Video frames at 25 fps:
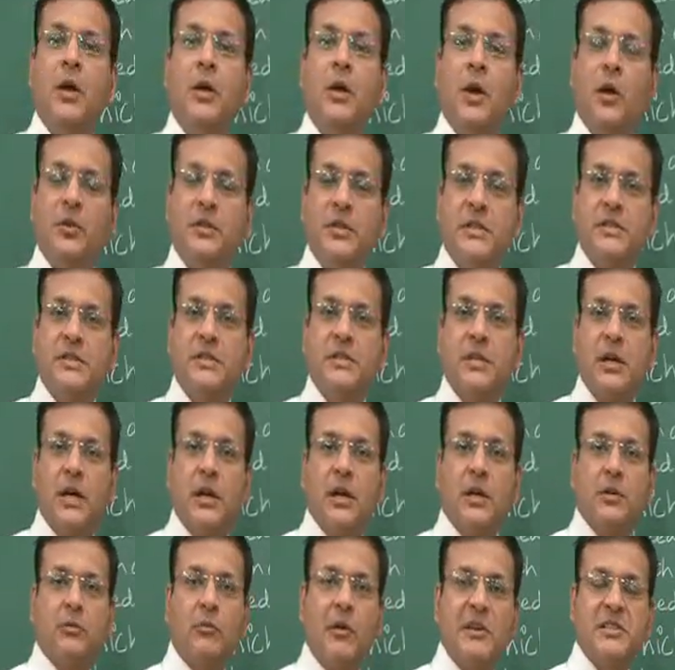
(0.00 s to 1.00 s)
Now, in this
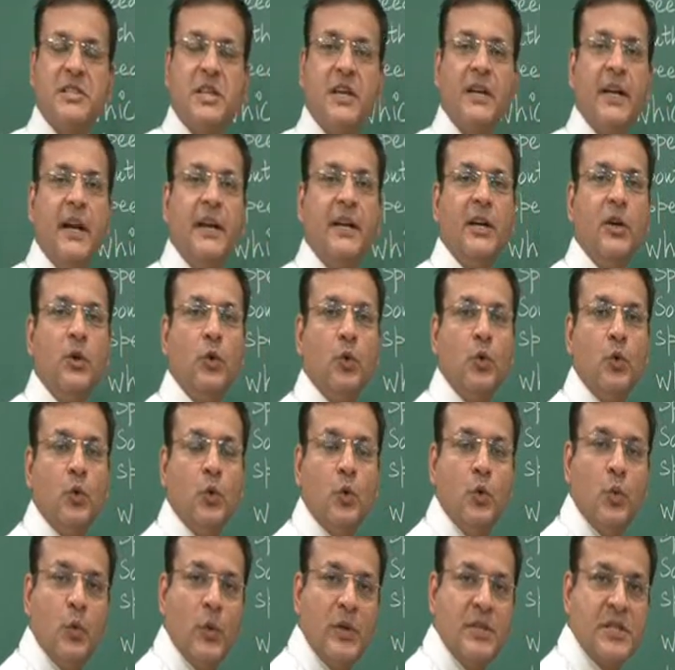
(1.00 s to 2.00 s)
uh, question
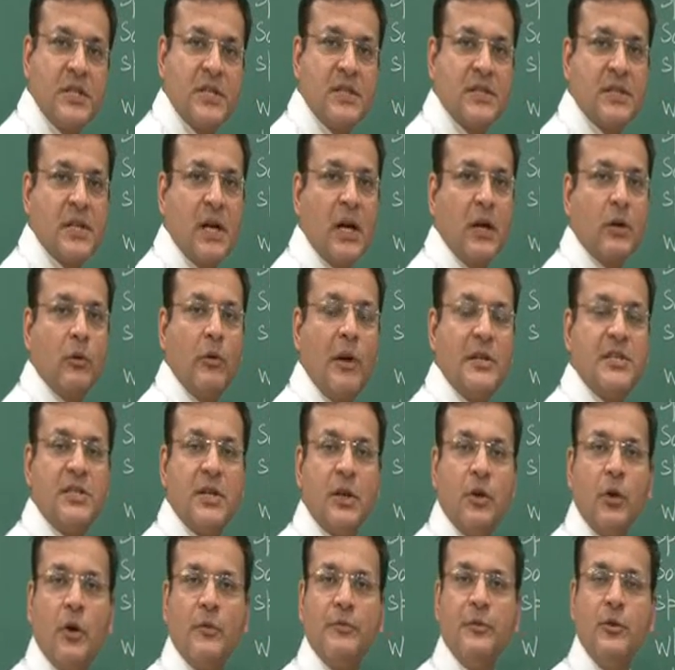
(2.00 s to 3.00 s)
92, which is a
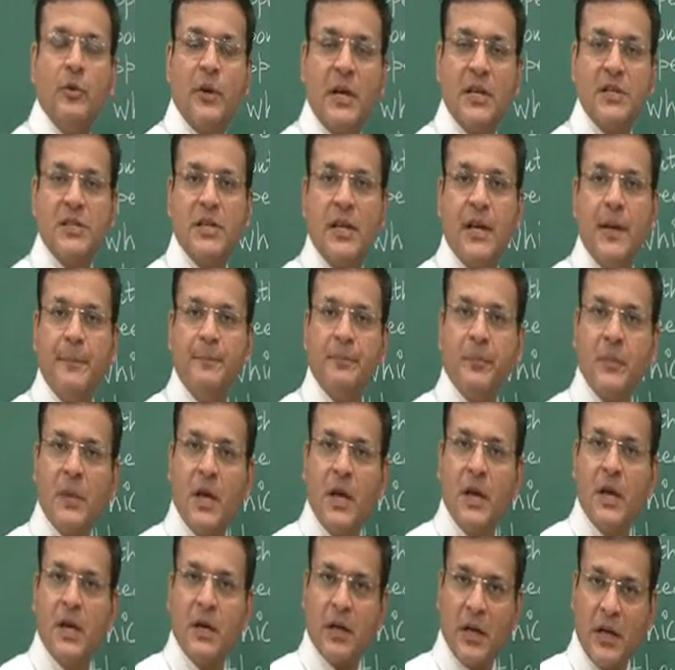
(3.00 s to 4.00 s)
question of you can say
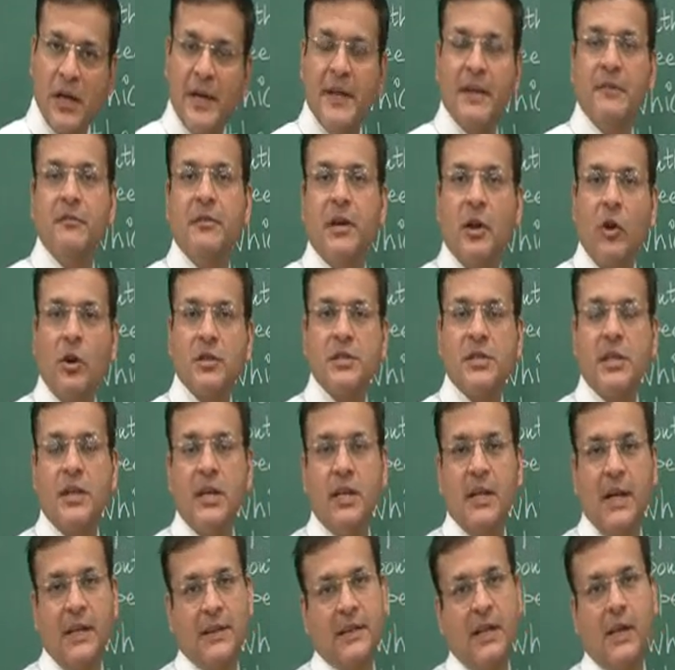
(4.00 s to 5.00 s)
relative
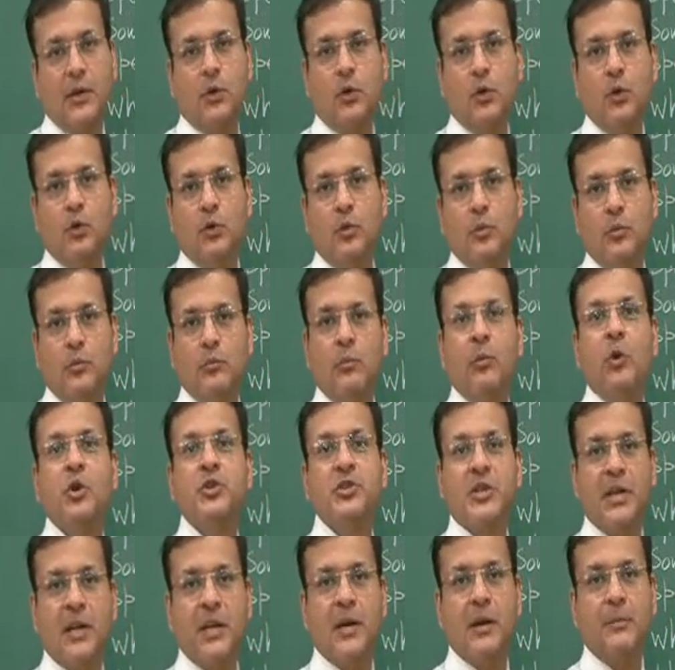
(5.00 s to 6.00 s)
velocity and that to
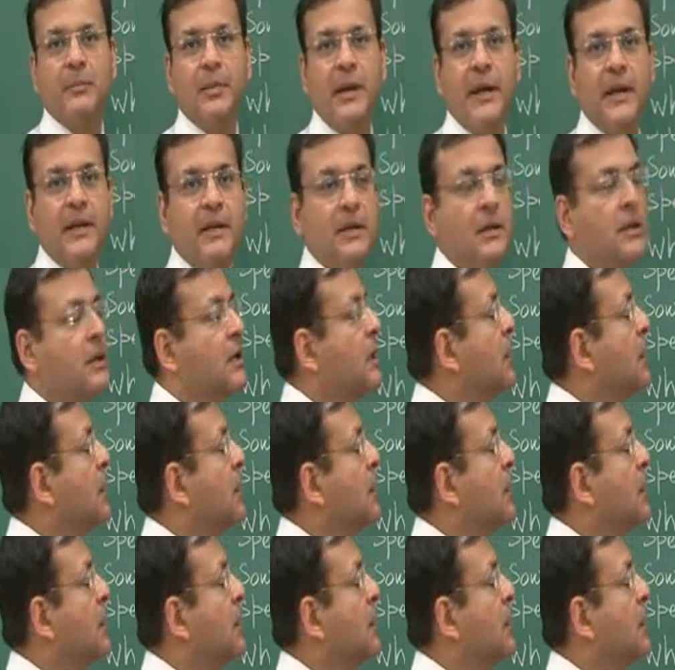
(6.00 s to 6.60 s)
motion in a plane,